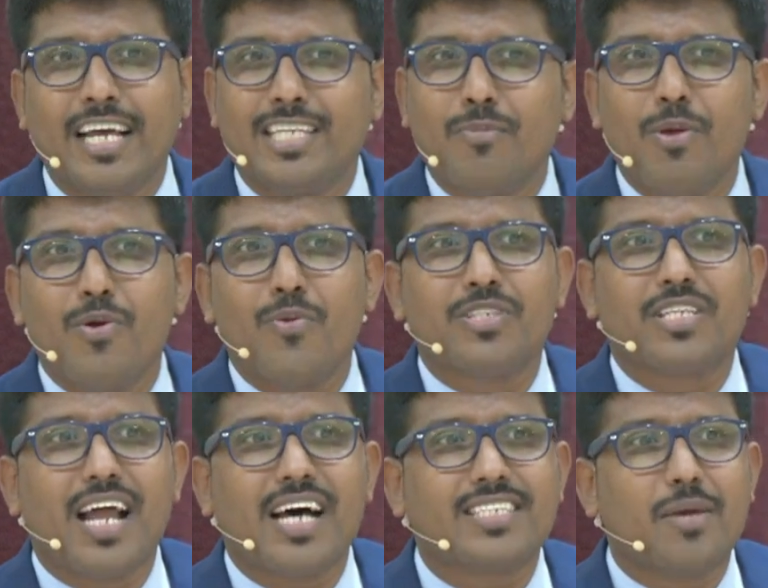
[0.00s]
Tell me, when was the
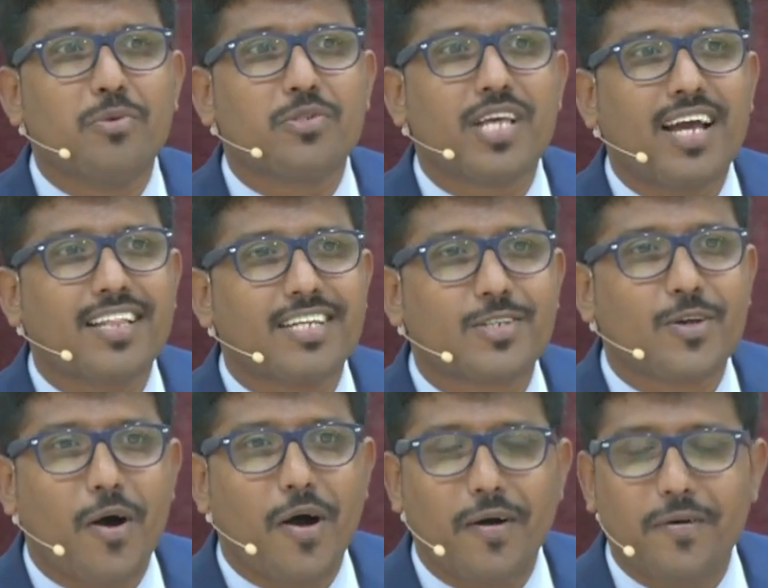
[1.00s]
last time you sang that song?